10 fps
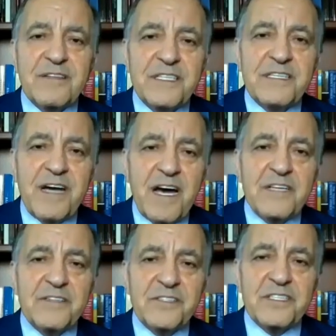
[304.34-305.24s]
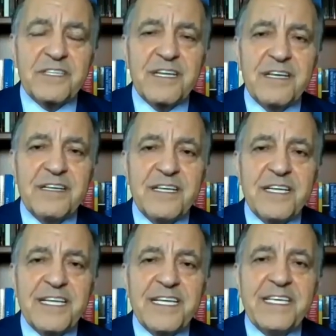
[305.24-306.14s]
clean hydrogen
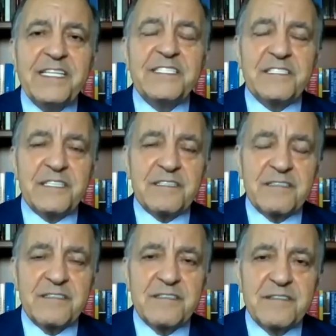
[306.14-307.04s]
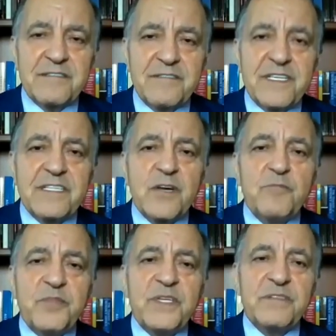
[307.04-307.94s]
easily will
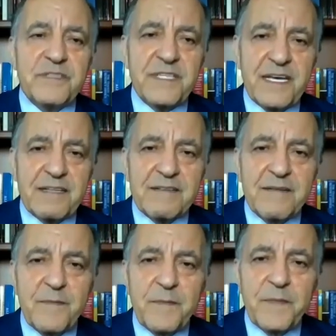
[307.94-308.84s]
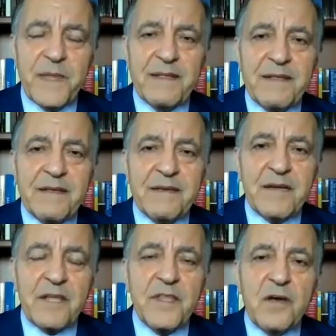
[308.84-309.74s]
compete with that.
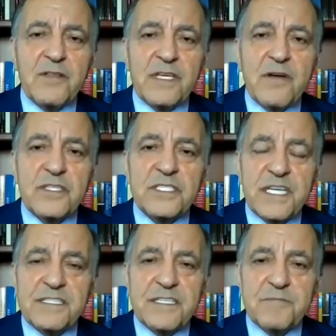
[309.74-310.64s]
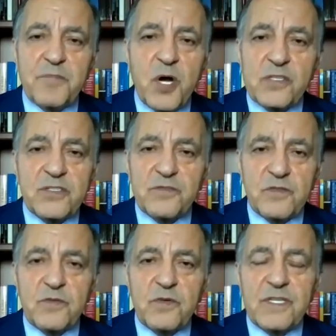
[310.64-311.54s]
Right now, there are certain parts of
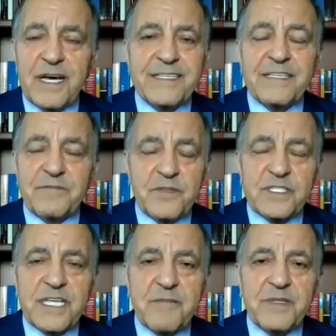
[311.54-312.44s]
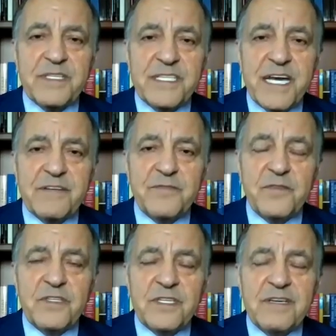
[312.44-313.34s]
the world, like for example in
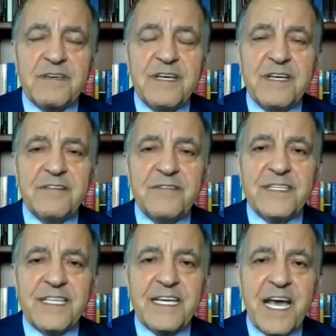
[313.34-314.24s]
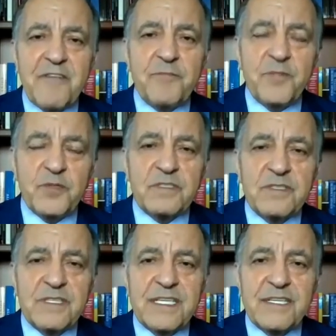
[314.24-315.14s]
California, where they have put
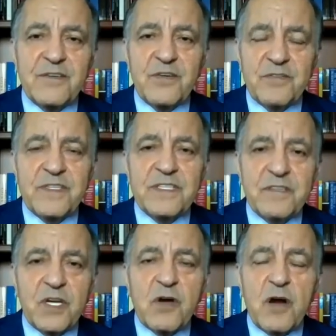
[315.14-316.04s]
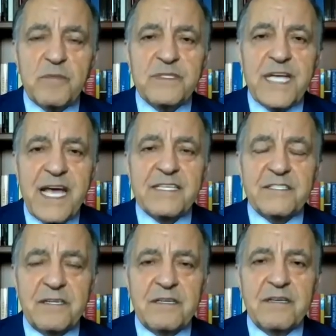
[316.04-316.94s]
an equivalent of a carbon
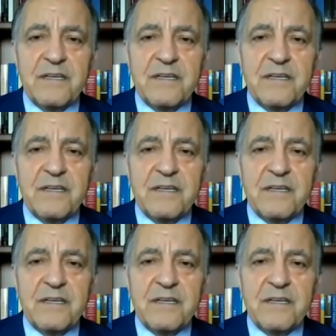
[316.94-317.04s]
tax